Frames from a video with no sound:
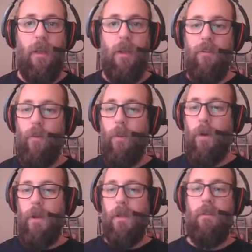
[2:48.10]
So we're
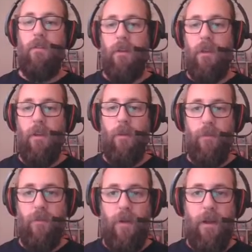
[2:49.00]
going to use the cube
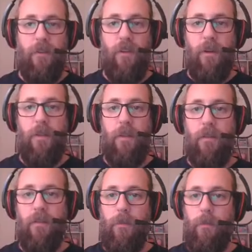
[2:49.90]
strategy on
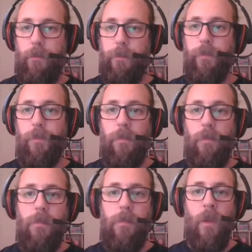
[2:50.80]
this.
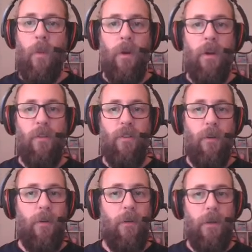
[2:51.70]
We're going to
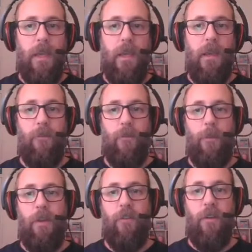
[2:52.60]
circle key
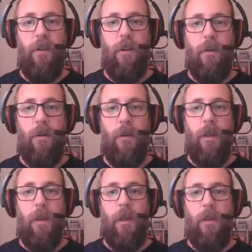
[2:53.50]
information here.
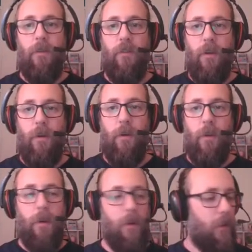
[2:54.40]

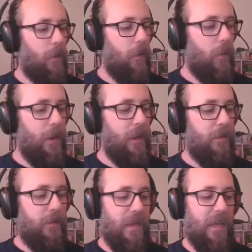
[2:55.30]
So what
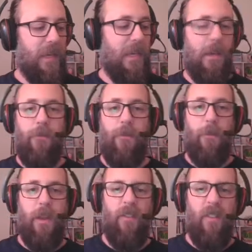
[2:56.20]
is key
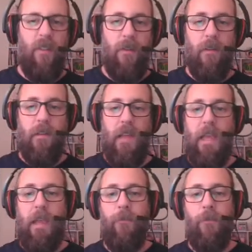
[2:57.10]
information? This is
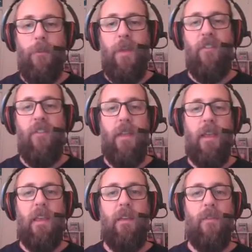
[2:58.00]
like information
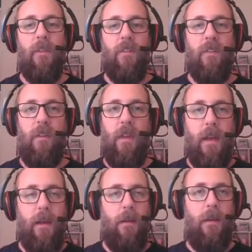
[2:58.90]
that gives us
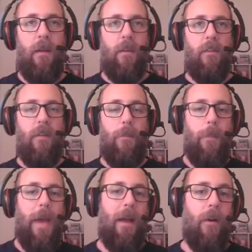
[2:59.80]
some
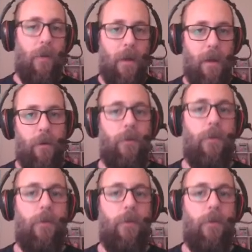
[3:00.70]
background